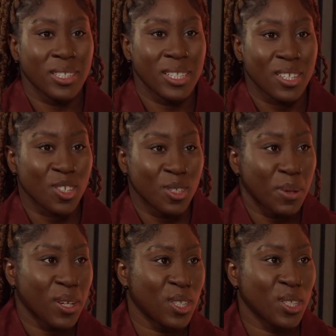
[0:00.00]
decisions
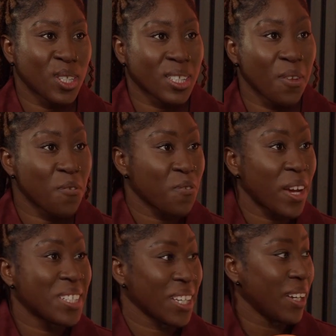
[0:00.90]
because you just don't
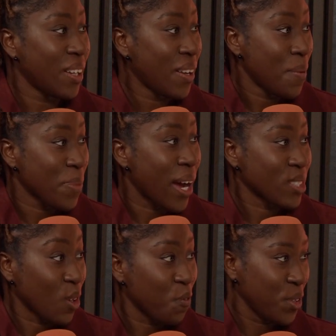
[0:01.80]
face it
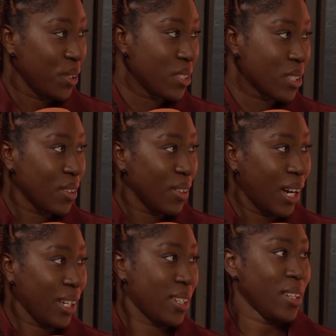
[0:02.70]
as often. So you're
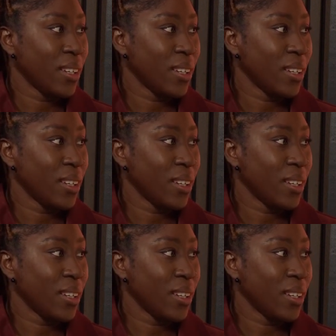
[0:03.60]
like,